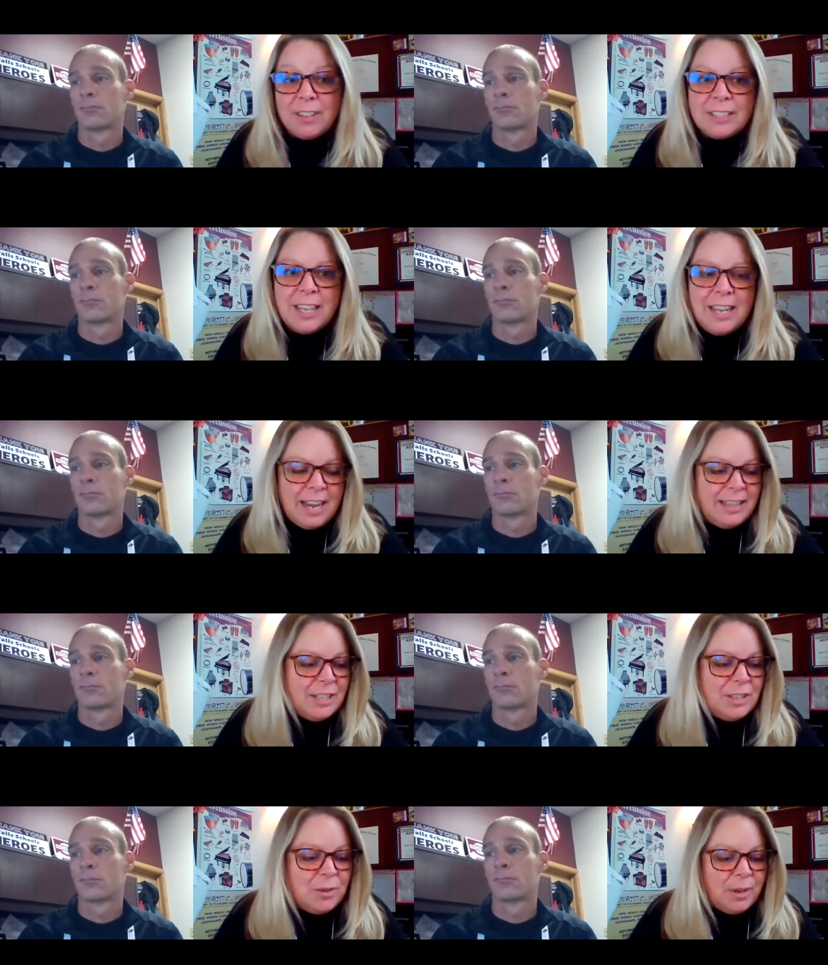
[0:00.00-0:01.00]
Speaker 1: Falls.
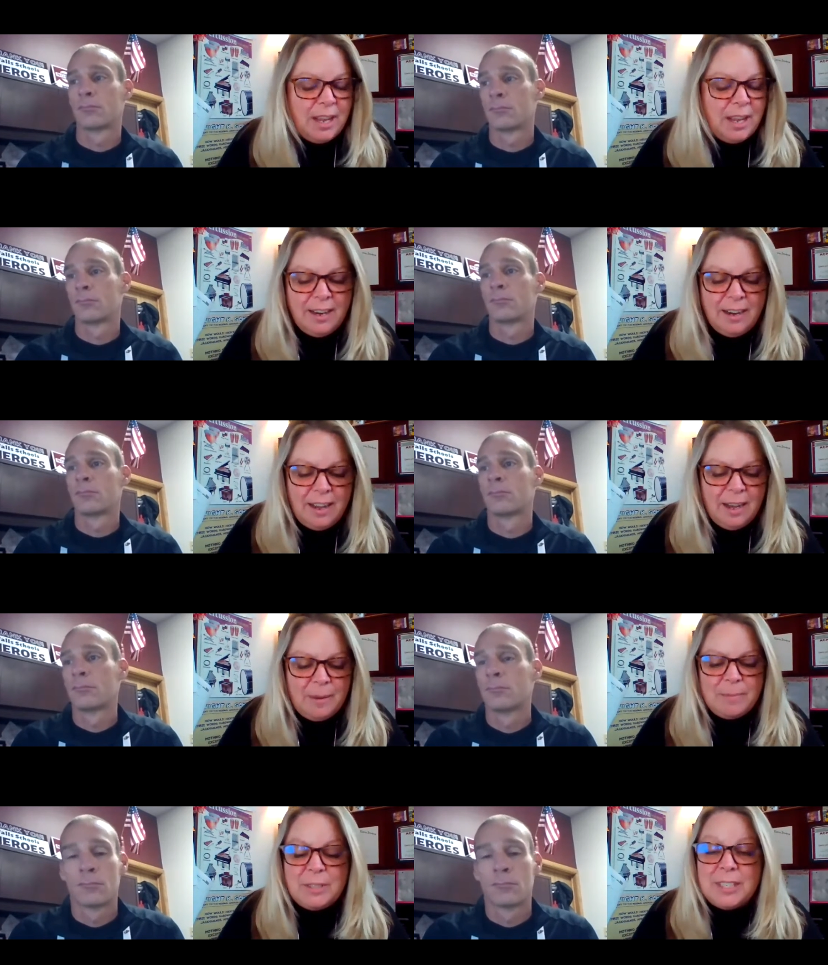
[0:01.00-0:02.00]
And then you can
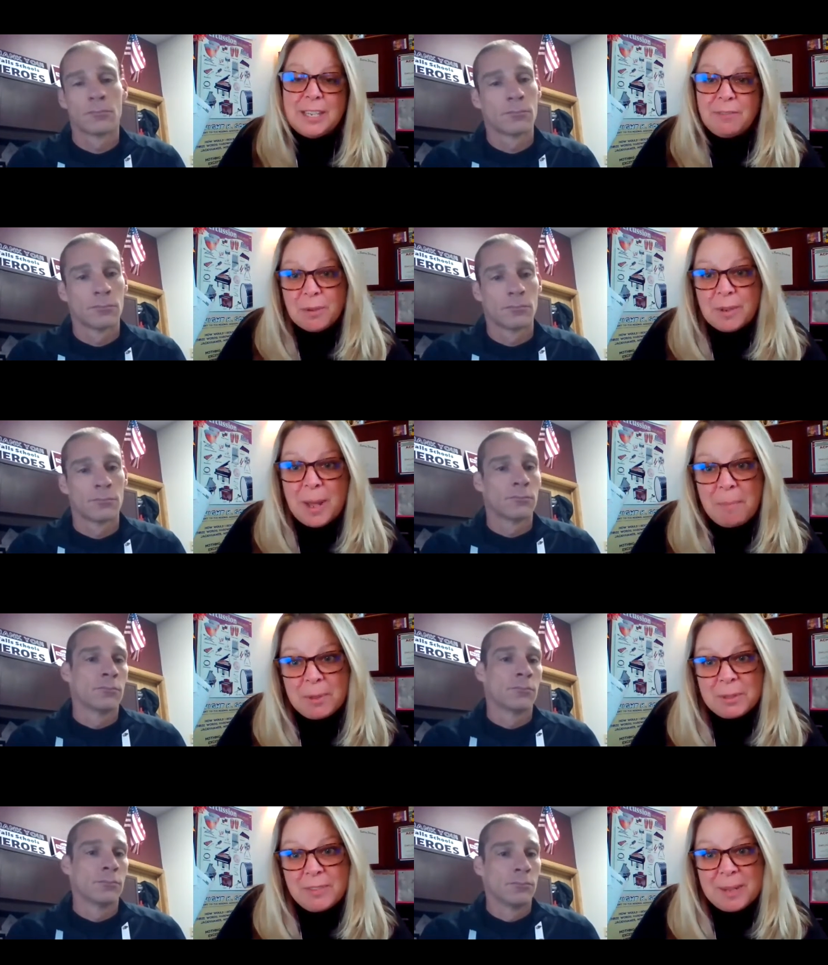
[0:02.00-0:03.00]
um, see if you can
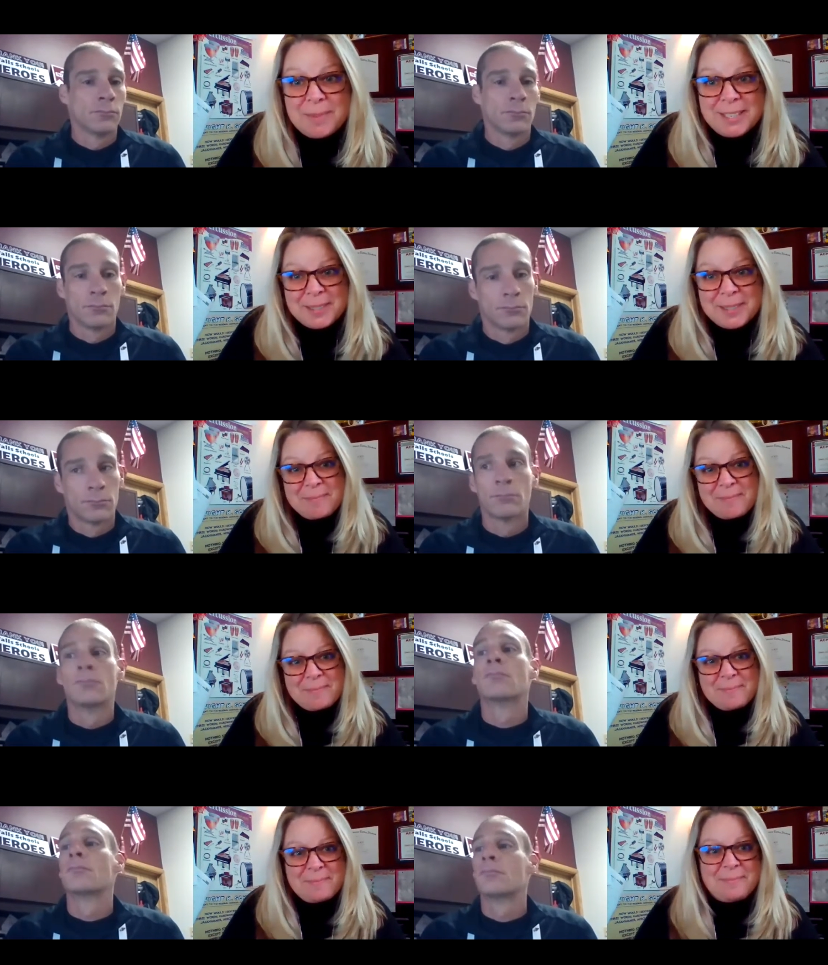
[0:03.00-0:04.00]
help those families.
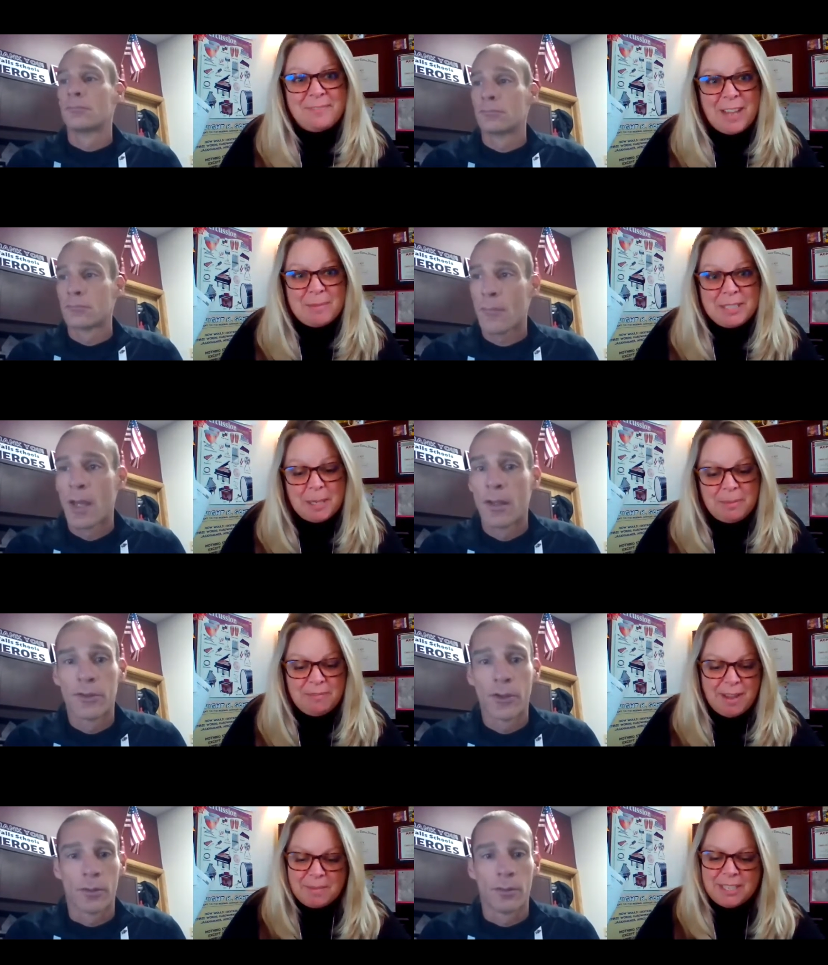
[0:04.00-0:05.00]
Families
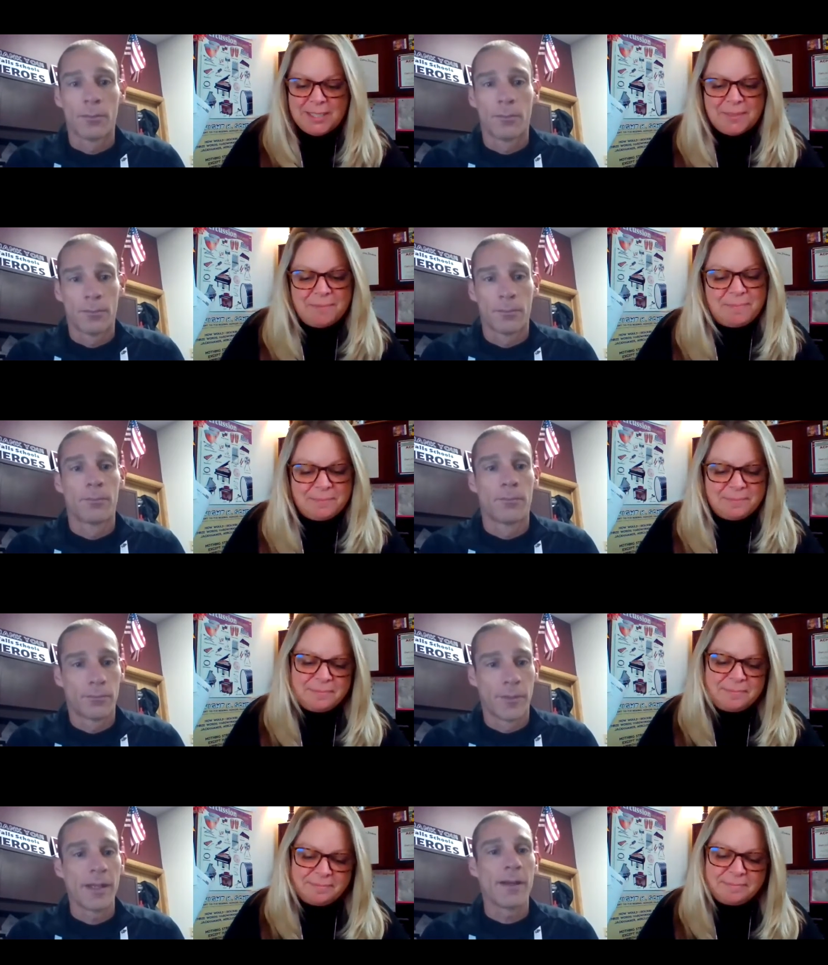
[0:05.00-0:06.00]
helping families.
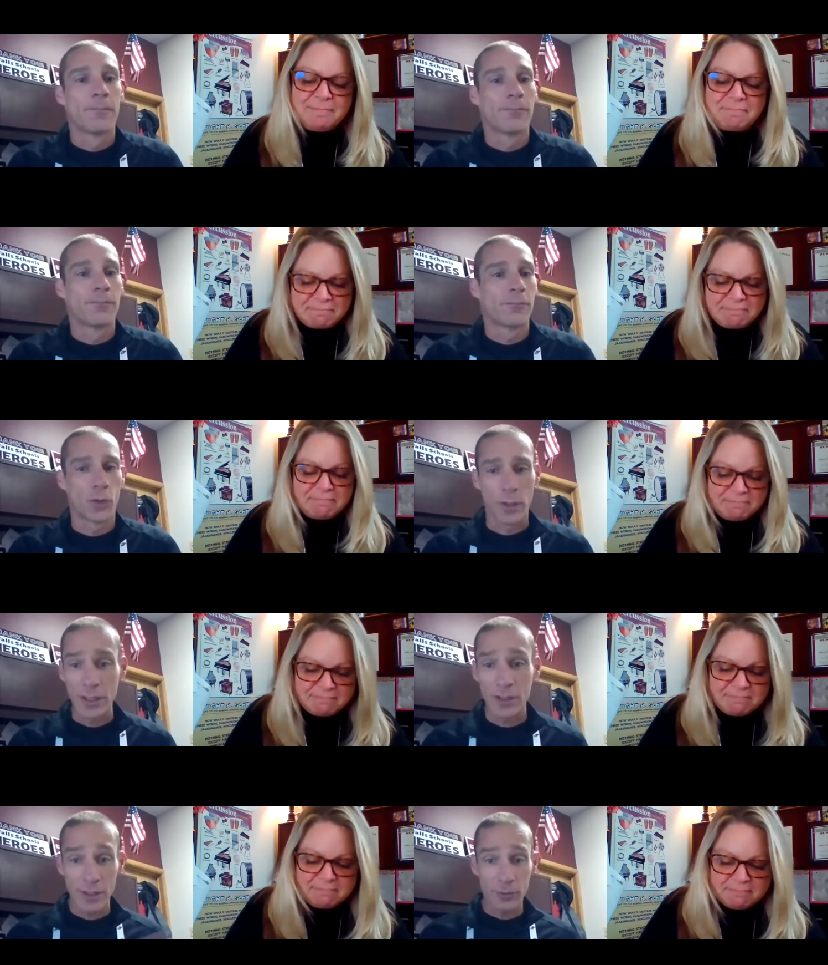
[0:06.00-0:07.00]
Speaker 2: Yeah. So
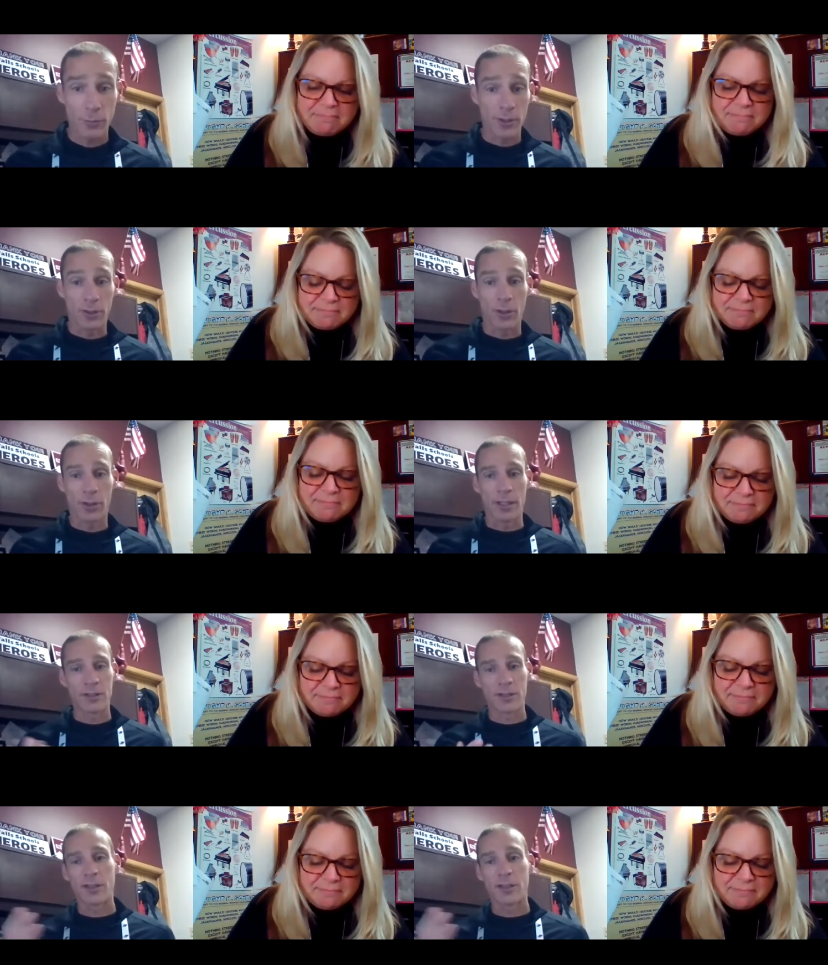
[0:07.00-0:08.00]
each of these wish or
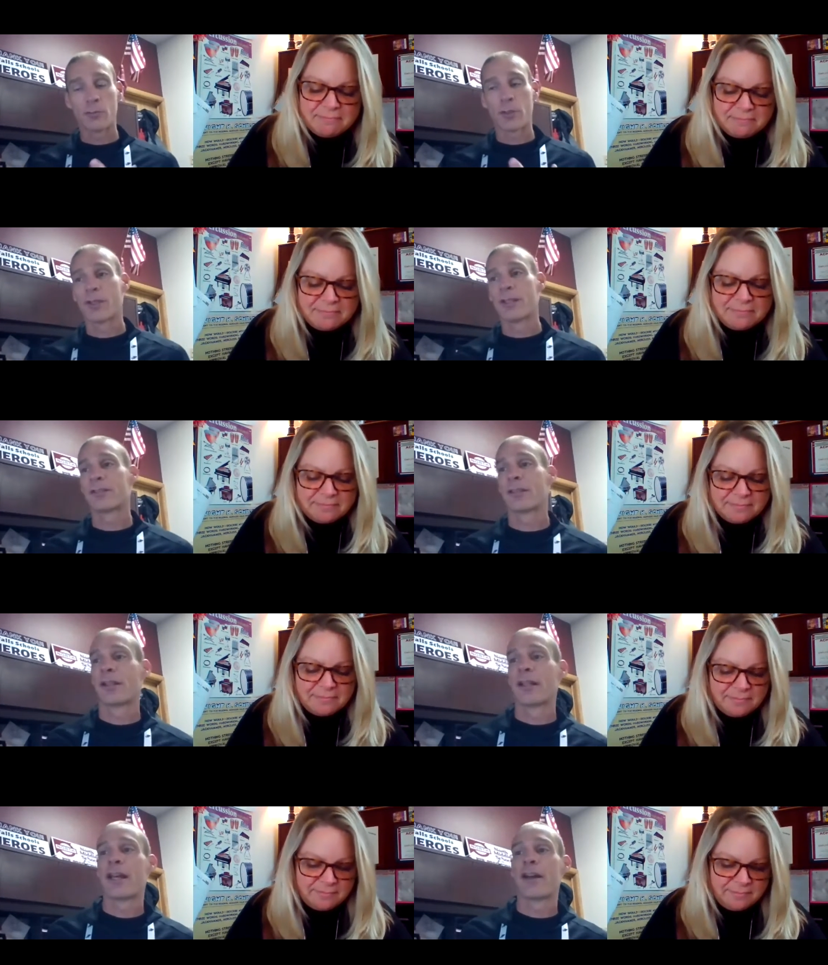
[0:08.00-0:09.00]
each of these wish lists are
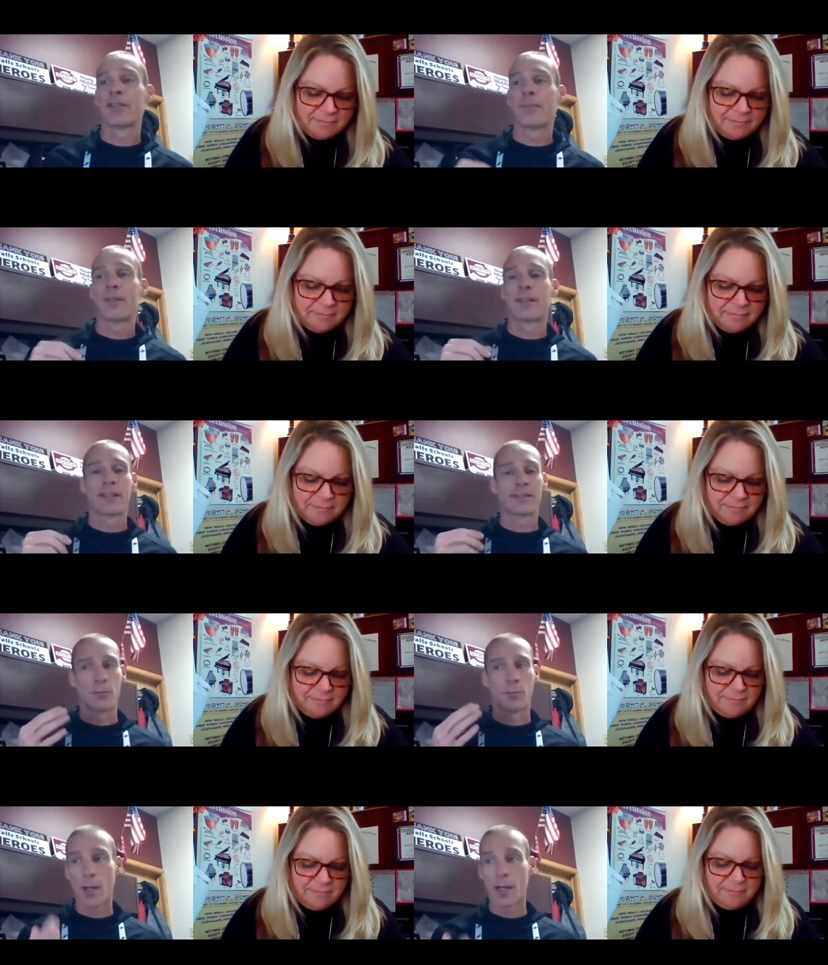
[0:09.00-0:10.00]
going to have something that
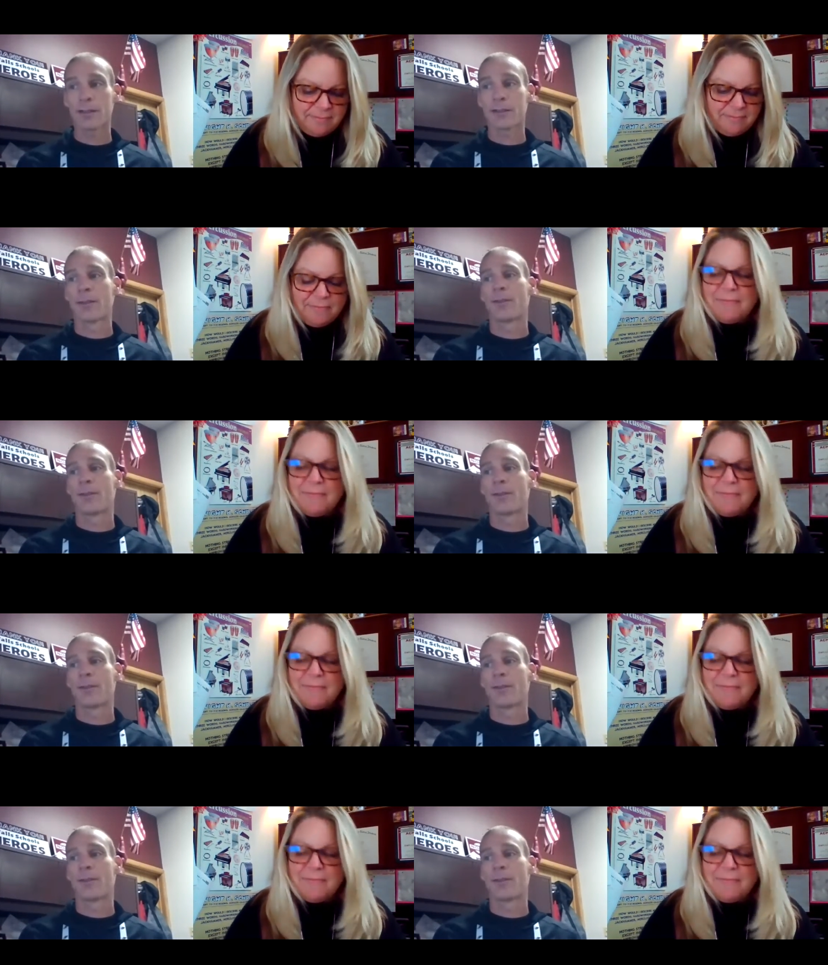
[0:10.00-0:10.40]
someone wants,